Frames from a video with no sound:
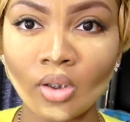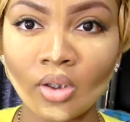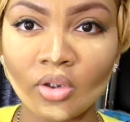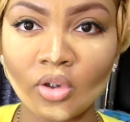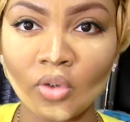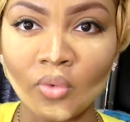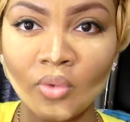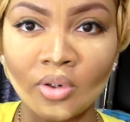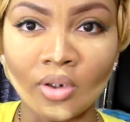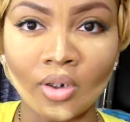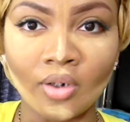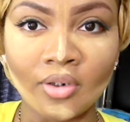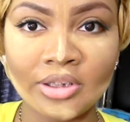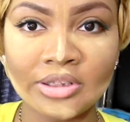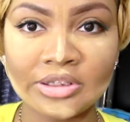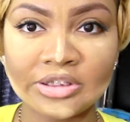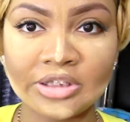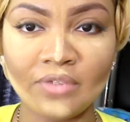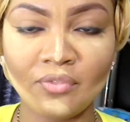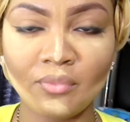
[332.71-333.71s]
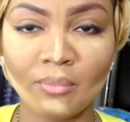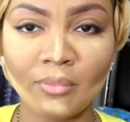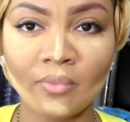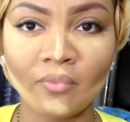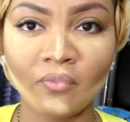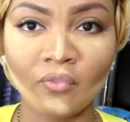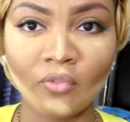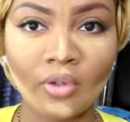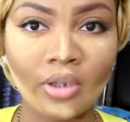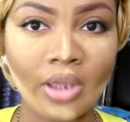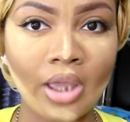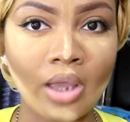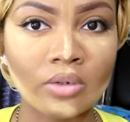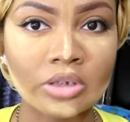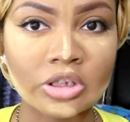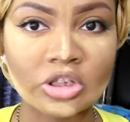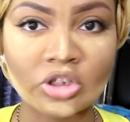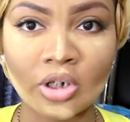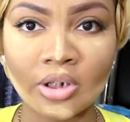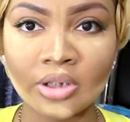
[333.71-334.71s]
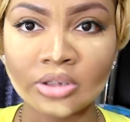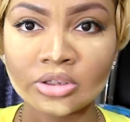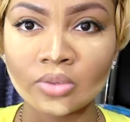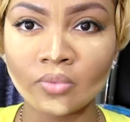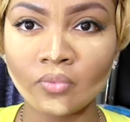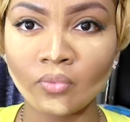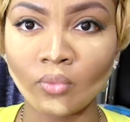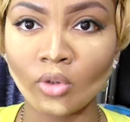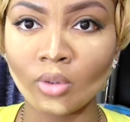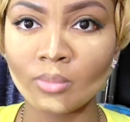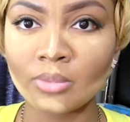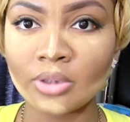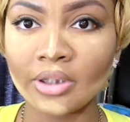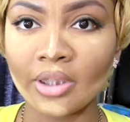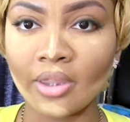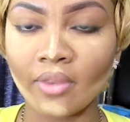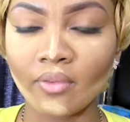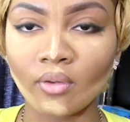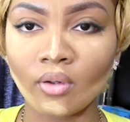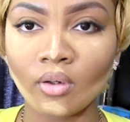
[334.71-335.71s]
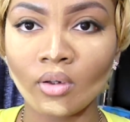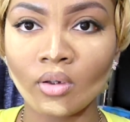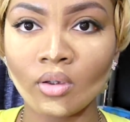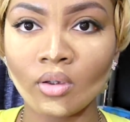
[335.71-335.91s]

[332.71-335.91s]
you can already see from the front how it's starting to form together.